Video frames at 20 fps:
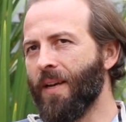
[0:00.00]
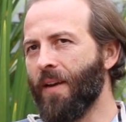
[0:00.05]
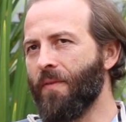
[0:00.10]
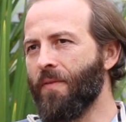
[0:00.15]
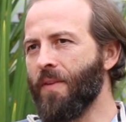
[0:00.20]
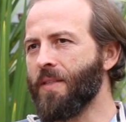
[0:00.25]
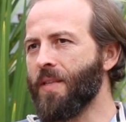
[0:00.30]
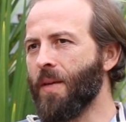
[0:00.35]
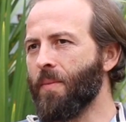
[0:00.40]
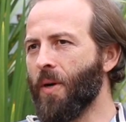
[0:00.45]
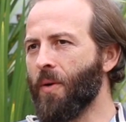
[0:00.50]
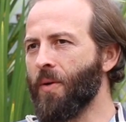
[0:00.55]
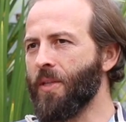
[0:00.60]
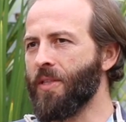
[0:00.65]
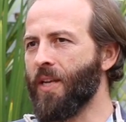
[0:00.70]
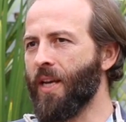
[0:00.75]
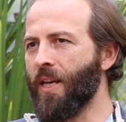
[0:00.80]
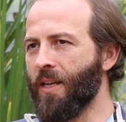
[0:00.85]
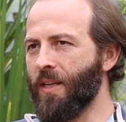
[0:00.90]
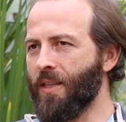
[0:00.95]
I feel somehow
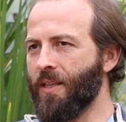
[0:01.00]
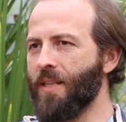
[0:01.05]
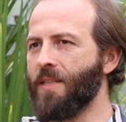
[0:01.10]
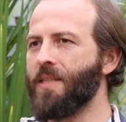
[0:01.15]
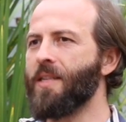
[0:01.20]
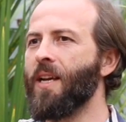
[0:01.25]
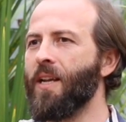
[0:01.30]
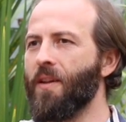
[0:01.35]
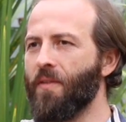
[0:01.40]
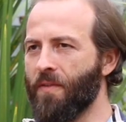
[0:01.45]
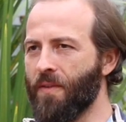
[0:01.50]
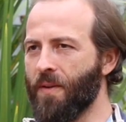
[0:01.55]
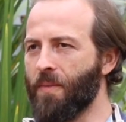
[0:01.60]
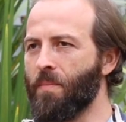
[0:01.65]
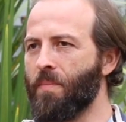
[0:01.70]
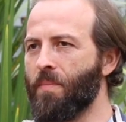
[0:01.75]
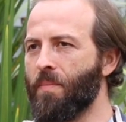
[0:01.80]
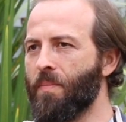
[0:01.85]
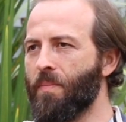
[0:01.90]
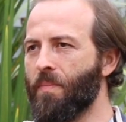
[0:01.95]
it's like this kind of a
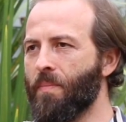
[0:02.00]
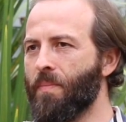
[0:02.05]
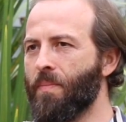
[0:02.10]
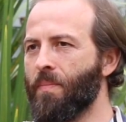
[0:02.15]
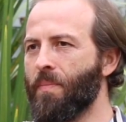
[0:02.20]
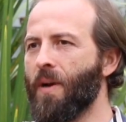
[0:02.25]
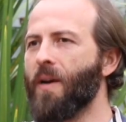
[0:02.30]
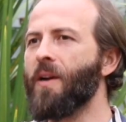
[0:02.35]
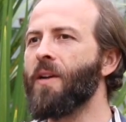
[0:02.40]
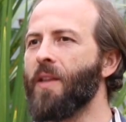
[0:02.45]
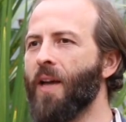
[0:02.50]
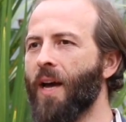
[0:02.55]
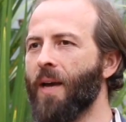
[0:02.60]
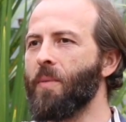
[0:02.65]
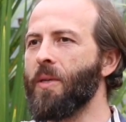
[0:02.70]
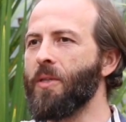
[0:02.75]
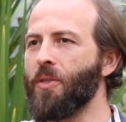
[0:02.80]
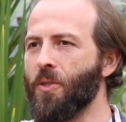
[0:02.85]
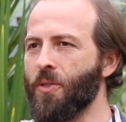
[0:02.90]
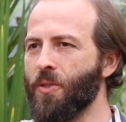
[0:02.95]

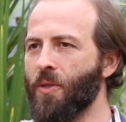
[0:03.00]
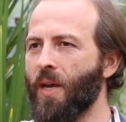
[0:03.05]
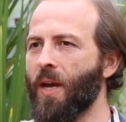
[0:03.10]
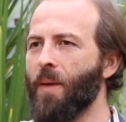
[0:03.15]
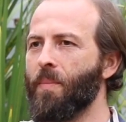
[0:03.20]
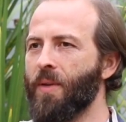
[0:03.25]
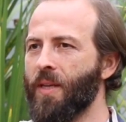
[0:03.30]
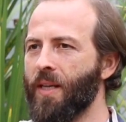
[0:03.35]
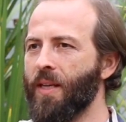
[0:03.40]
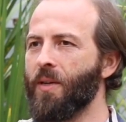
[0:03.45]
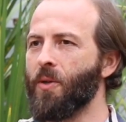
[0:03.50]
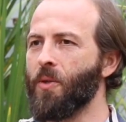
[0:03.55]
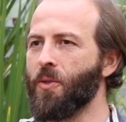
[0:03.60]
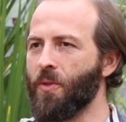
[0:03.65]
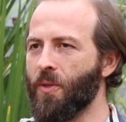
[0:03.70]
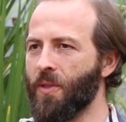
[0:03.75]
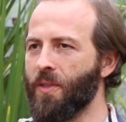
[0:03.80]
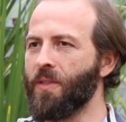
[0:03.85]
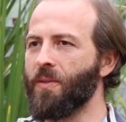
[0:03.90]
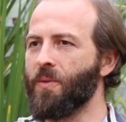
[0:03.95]
paradigm is also happening
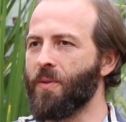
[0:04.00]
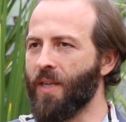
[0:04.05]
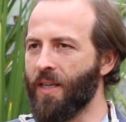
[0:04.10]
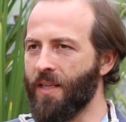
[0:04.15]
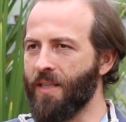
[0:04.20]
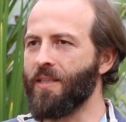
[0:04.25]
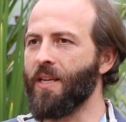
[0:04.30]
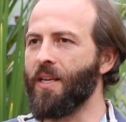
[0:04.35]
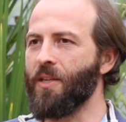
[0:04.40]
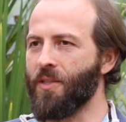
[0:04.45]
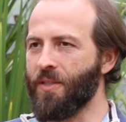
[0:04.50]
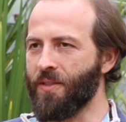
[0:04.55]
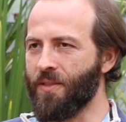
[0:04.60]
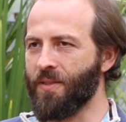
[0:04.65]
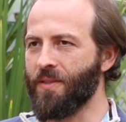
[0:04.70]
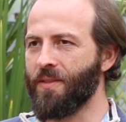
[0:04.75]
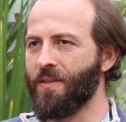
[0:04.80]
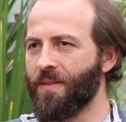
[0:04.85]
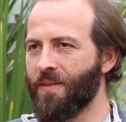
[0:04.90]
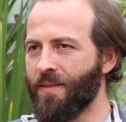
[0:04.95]
also in the
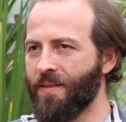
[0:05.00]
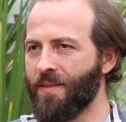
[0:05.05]
organizations.